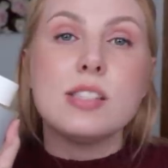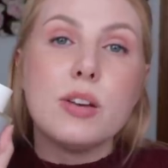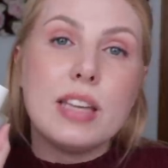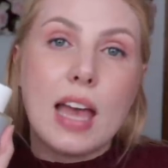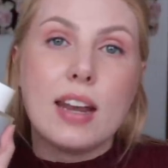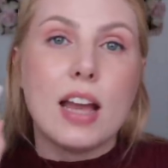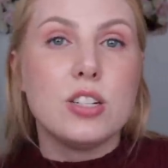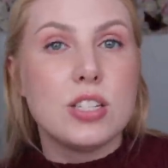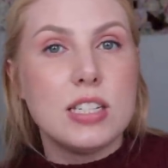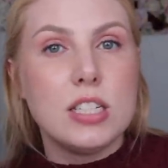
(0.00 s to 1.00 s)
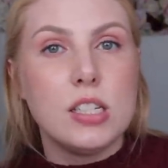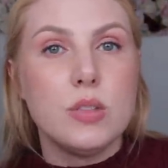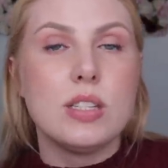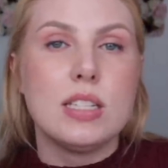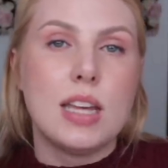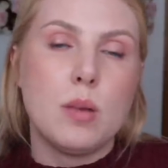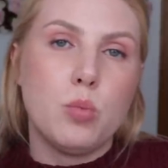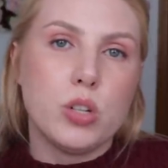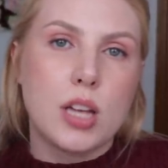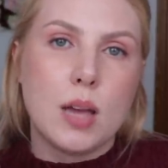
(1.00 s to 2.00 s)
So again, I just need to use it 10
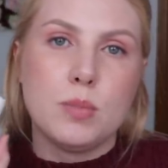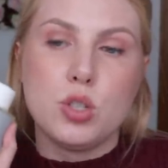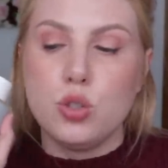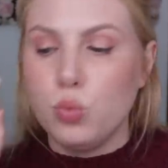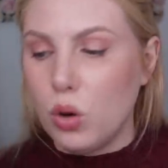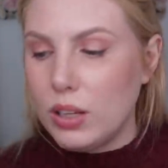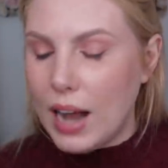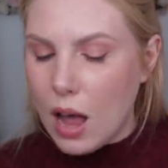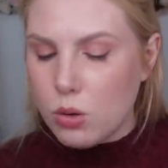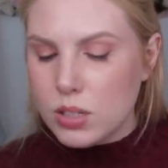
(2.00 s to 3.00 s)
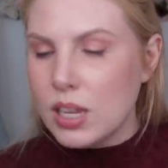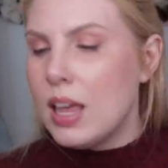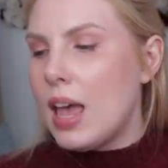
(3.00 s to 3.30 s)
more times to roll it out.